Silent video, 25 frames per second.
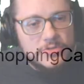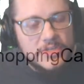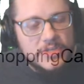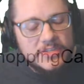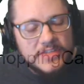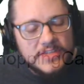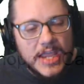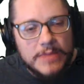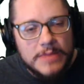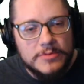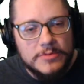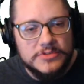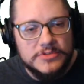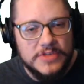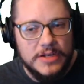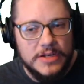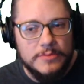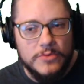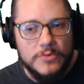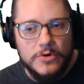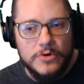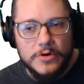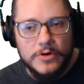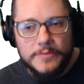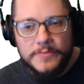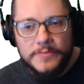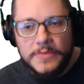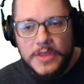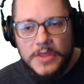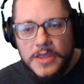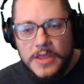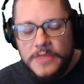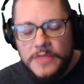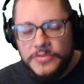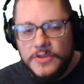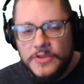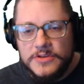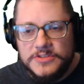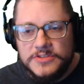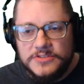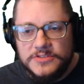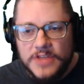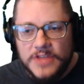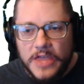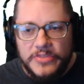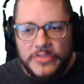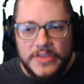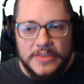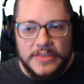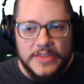tables anymore. There's
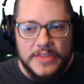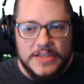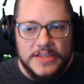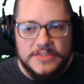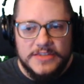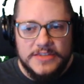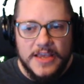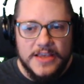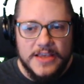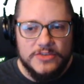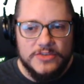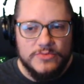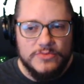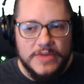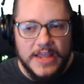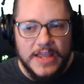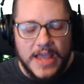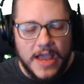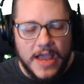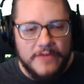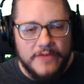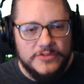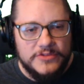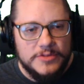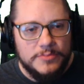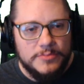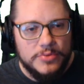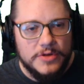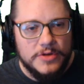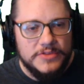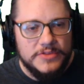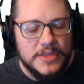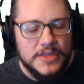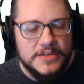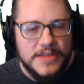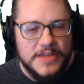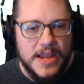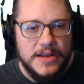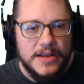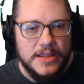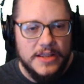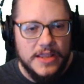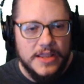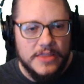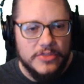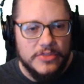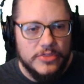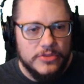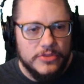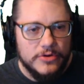nothing that says we have to put the data
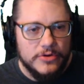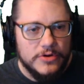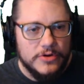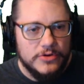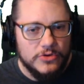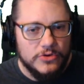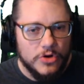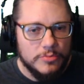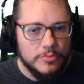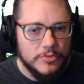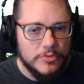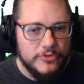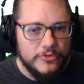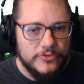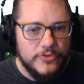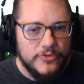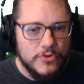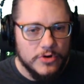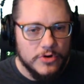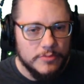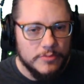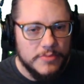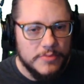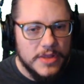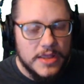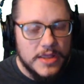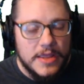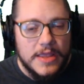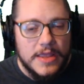in third normal form.